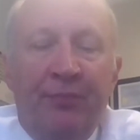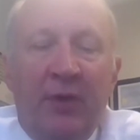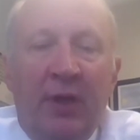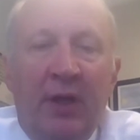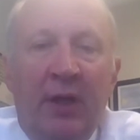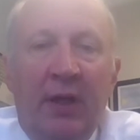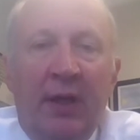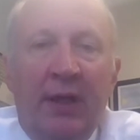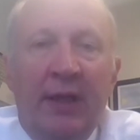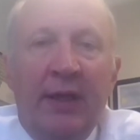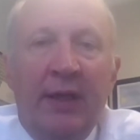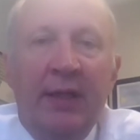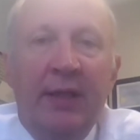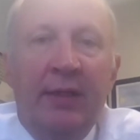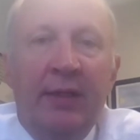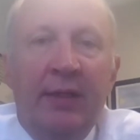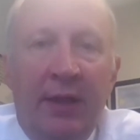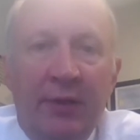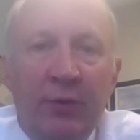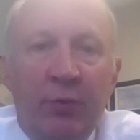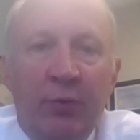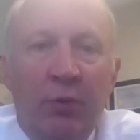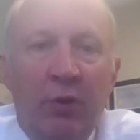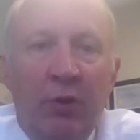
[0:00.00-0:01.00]
he
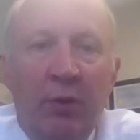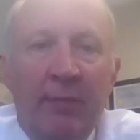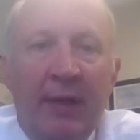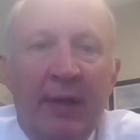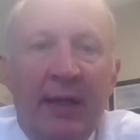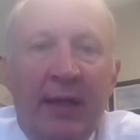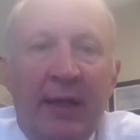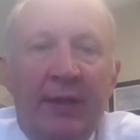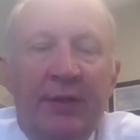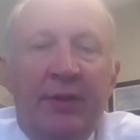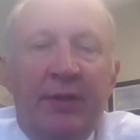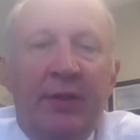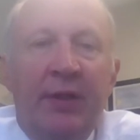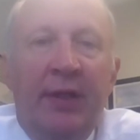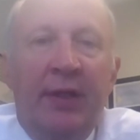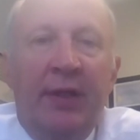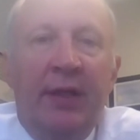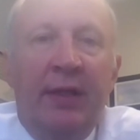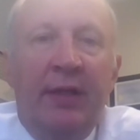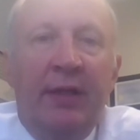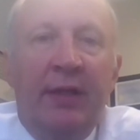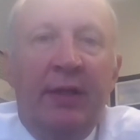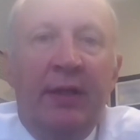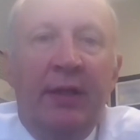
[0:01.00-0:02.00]
does wear a mask
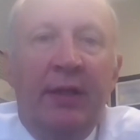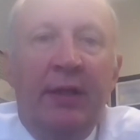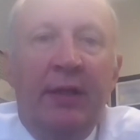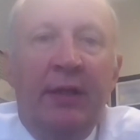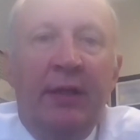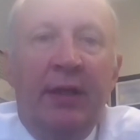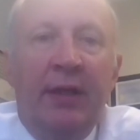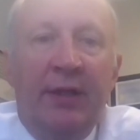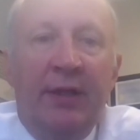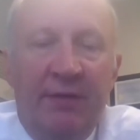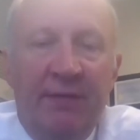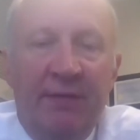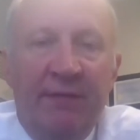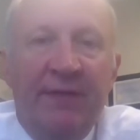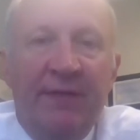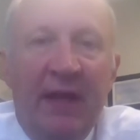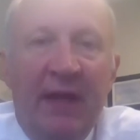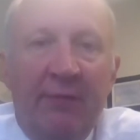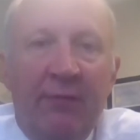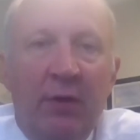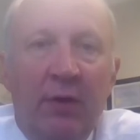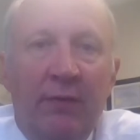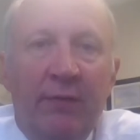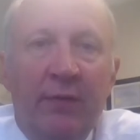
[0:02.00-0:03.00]
and he is in
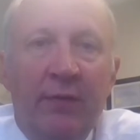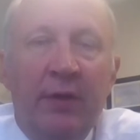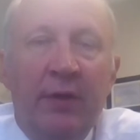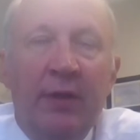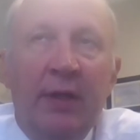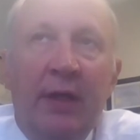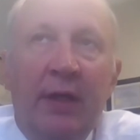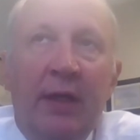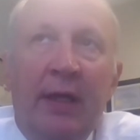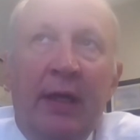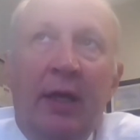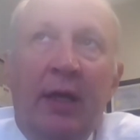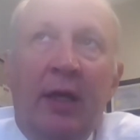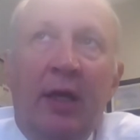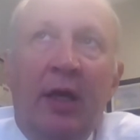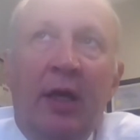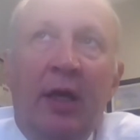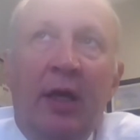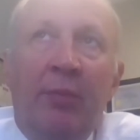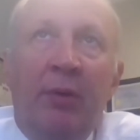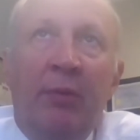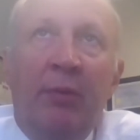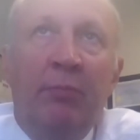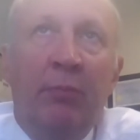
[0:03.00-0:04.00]
favor of it.
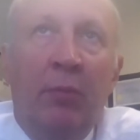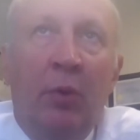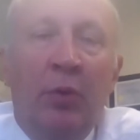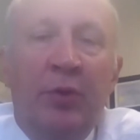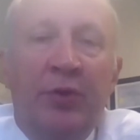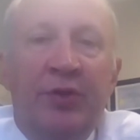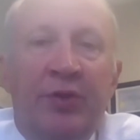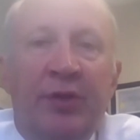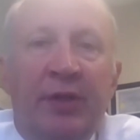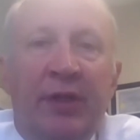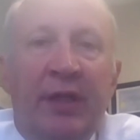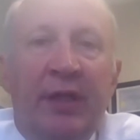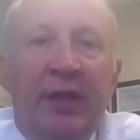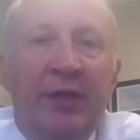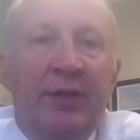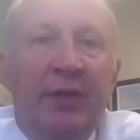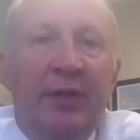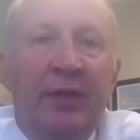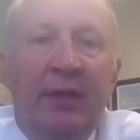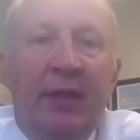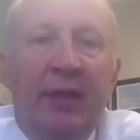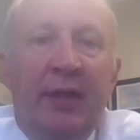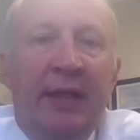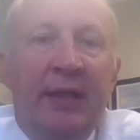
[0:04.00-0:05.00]
But most cities
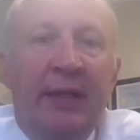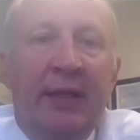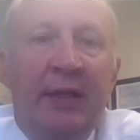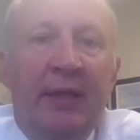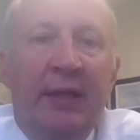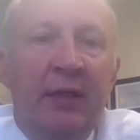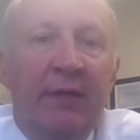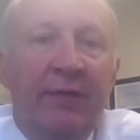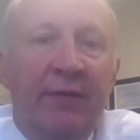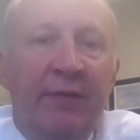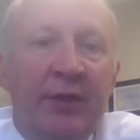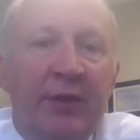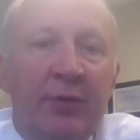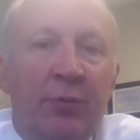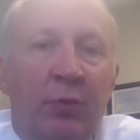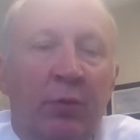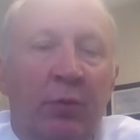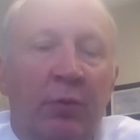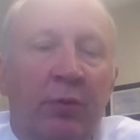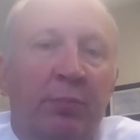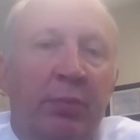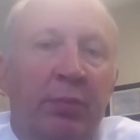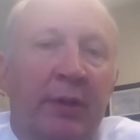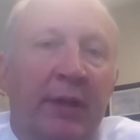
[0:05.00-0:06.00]
and
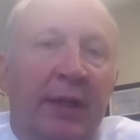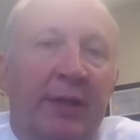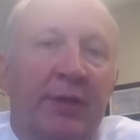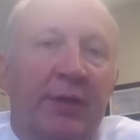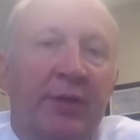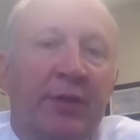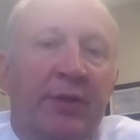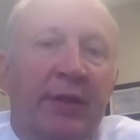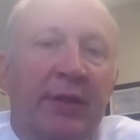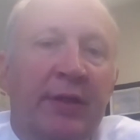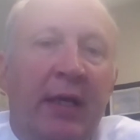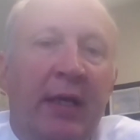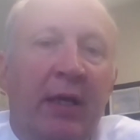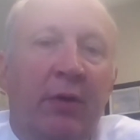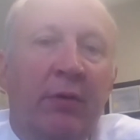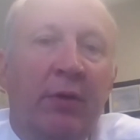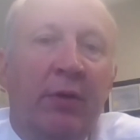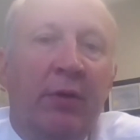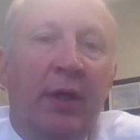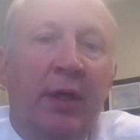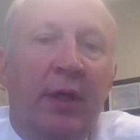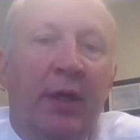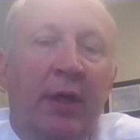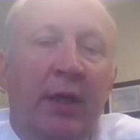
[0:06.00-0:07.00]
individual places now
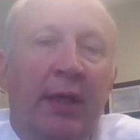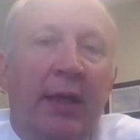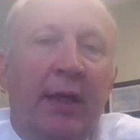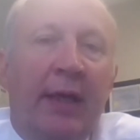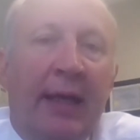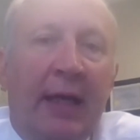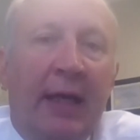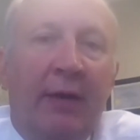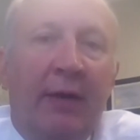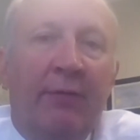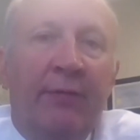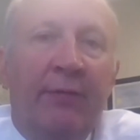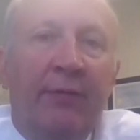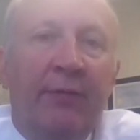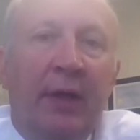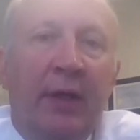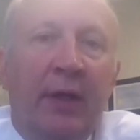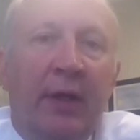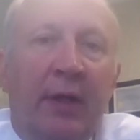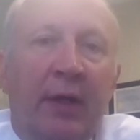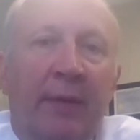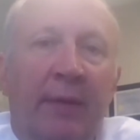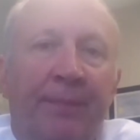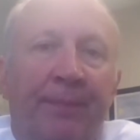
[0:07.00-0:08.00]
have
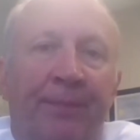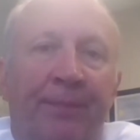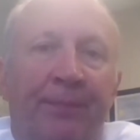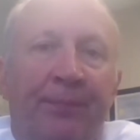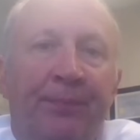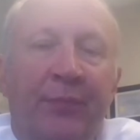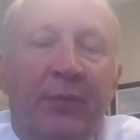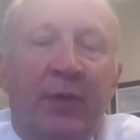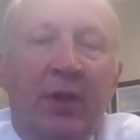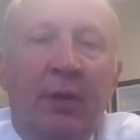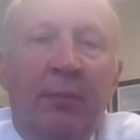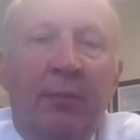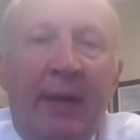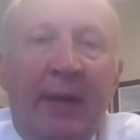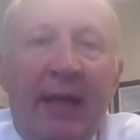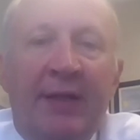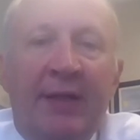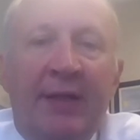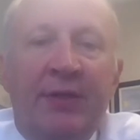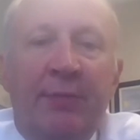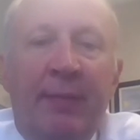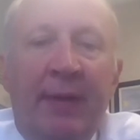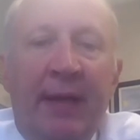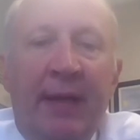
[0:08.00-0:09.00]

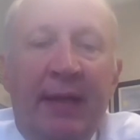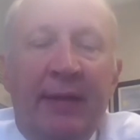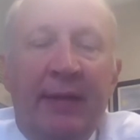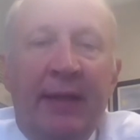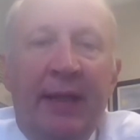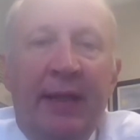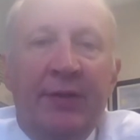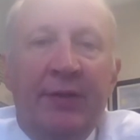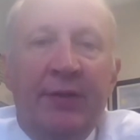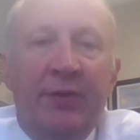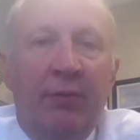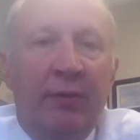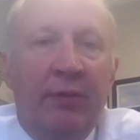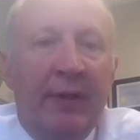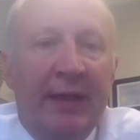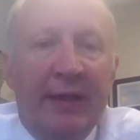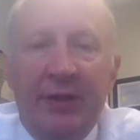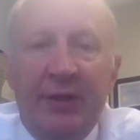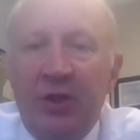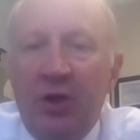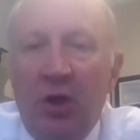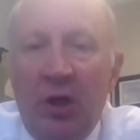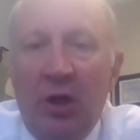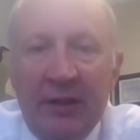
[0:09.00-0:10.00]
mask mandates. So
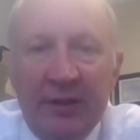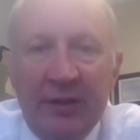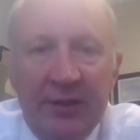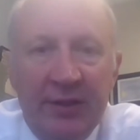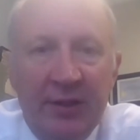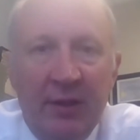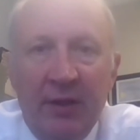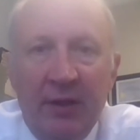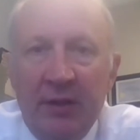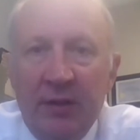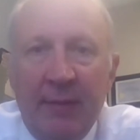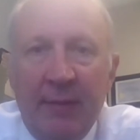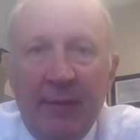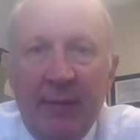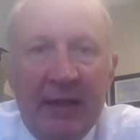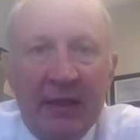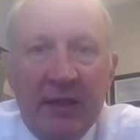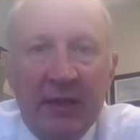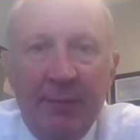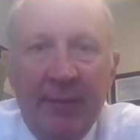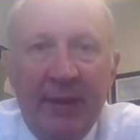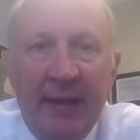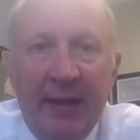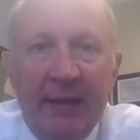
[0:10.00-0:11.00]
like Scottsdale has a
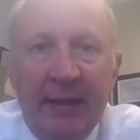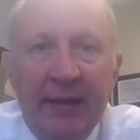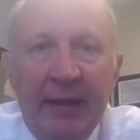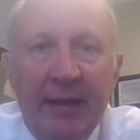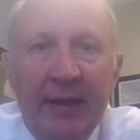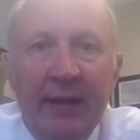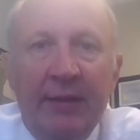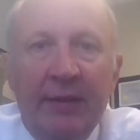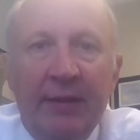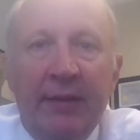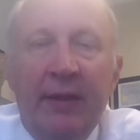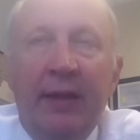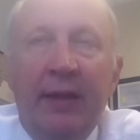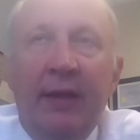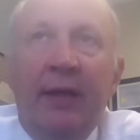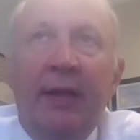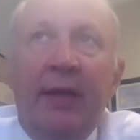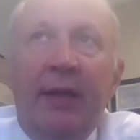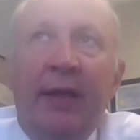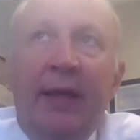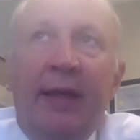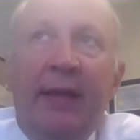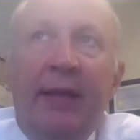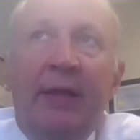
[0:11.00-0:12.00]
mask mandate.
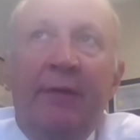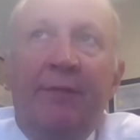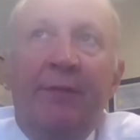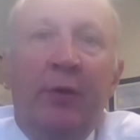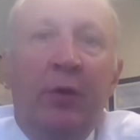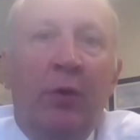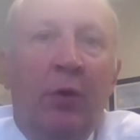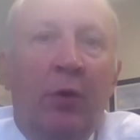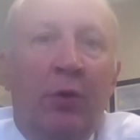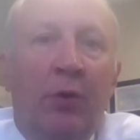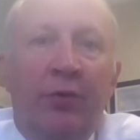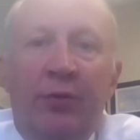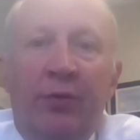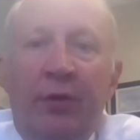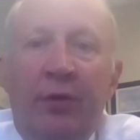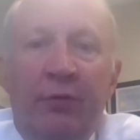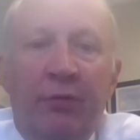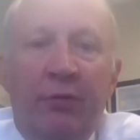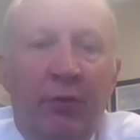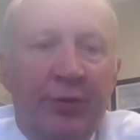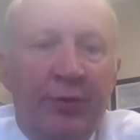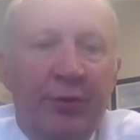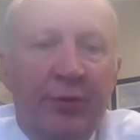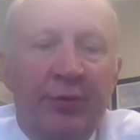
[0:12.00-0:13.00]
And if you go to the
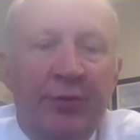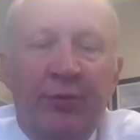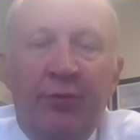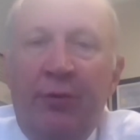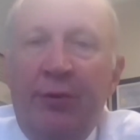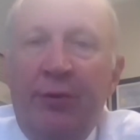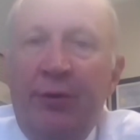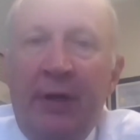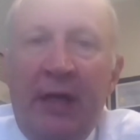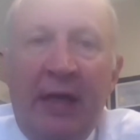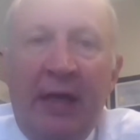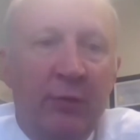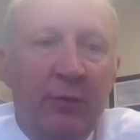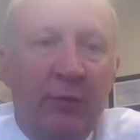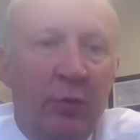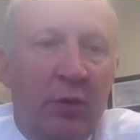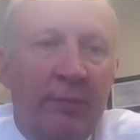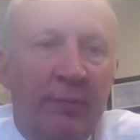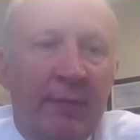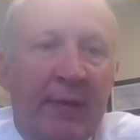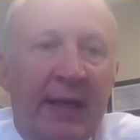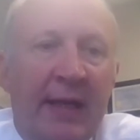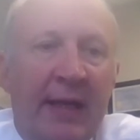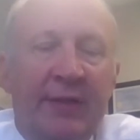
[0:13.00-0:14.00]
grocery store, you have to
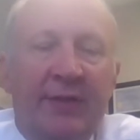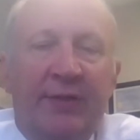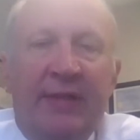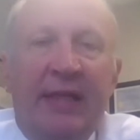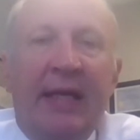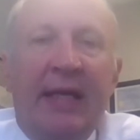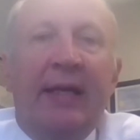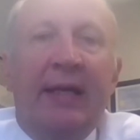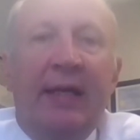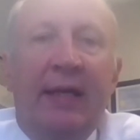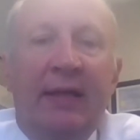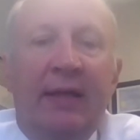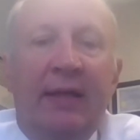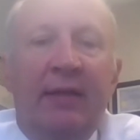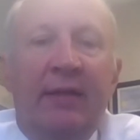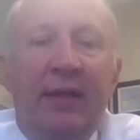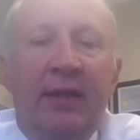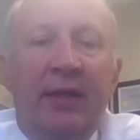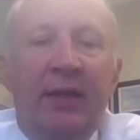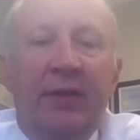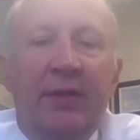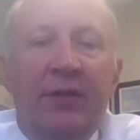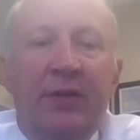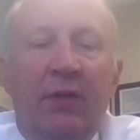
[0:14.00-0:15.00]
wear a mask, that kind of
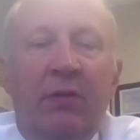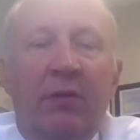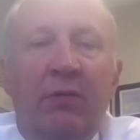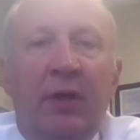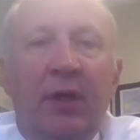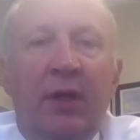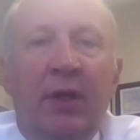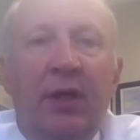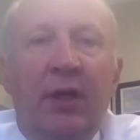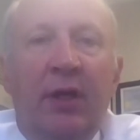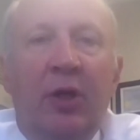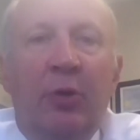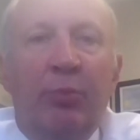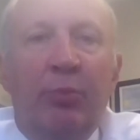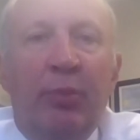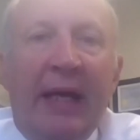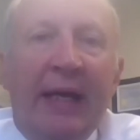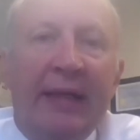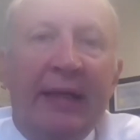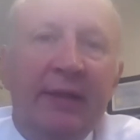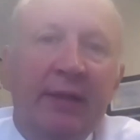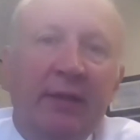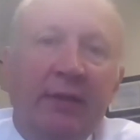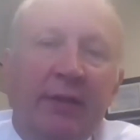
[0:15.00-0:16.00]
thing. So
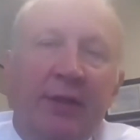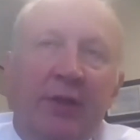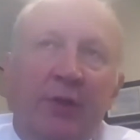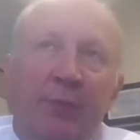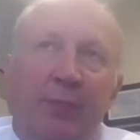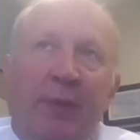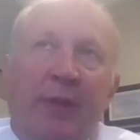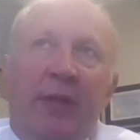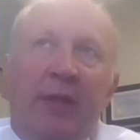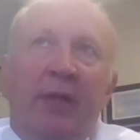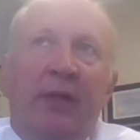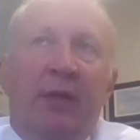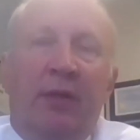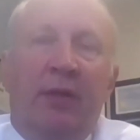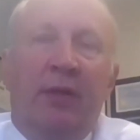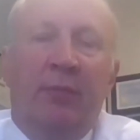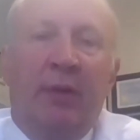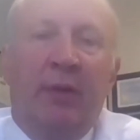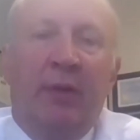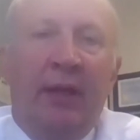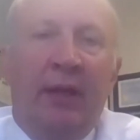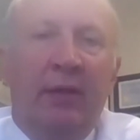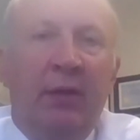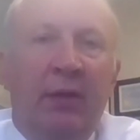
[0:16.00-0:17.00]
practically speaking, in
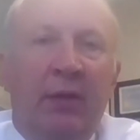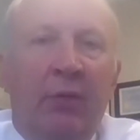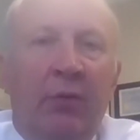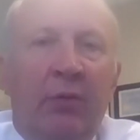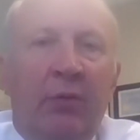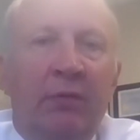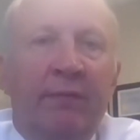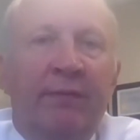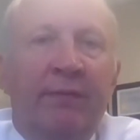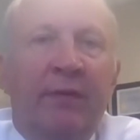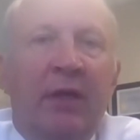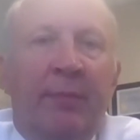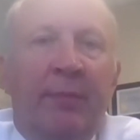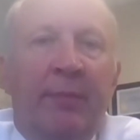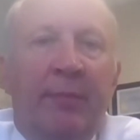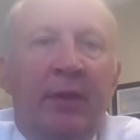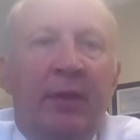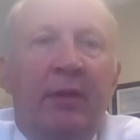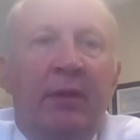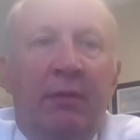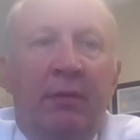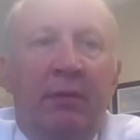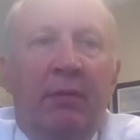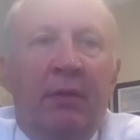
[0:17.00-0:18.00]
my local
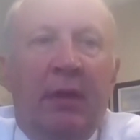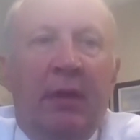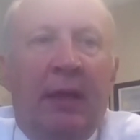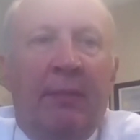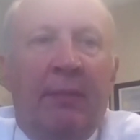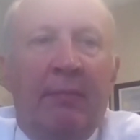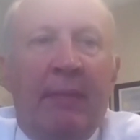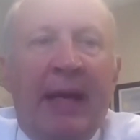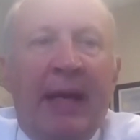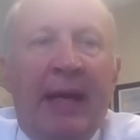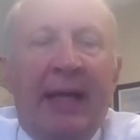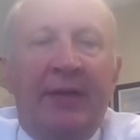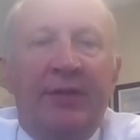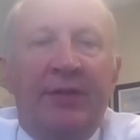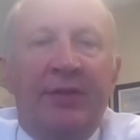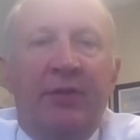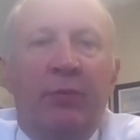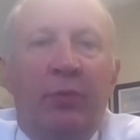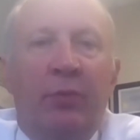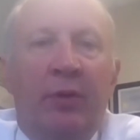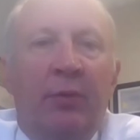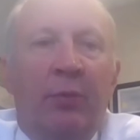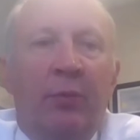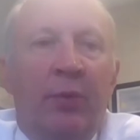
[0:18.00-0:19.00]
environment, I'm masked
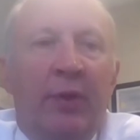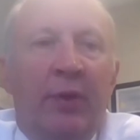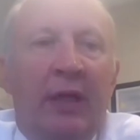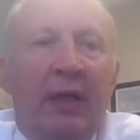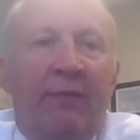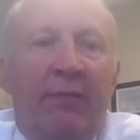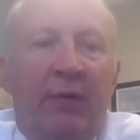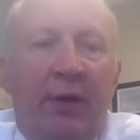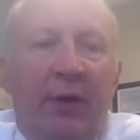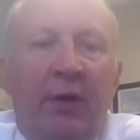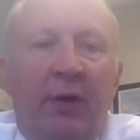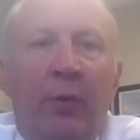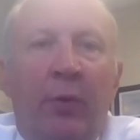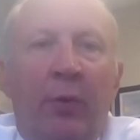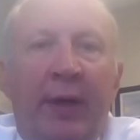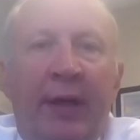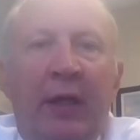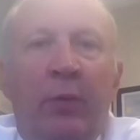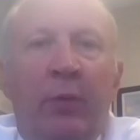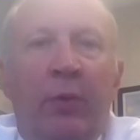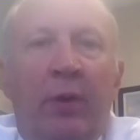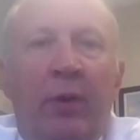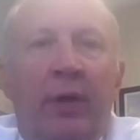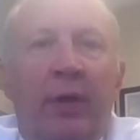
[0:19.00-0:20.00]
whenever I go
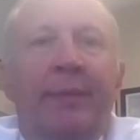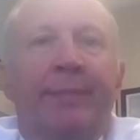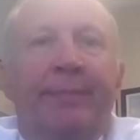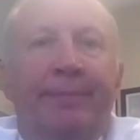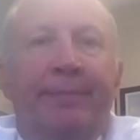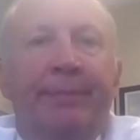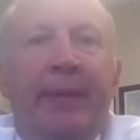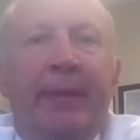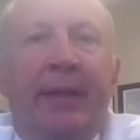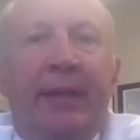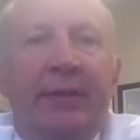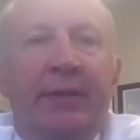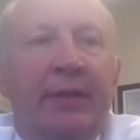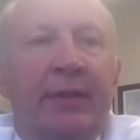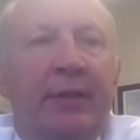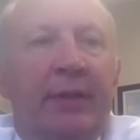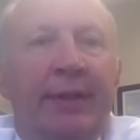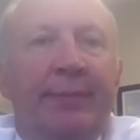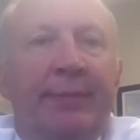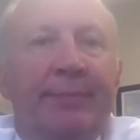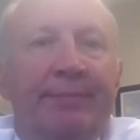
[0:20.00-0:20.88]
anywhere, basically.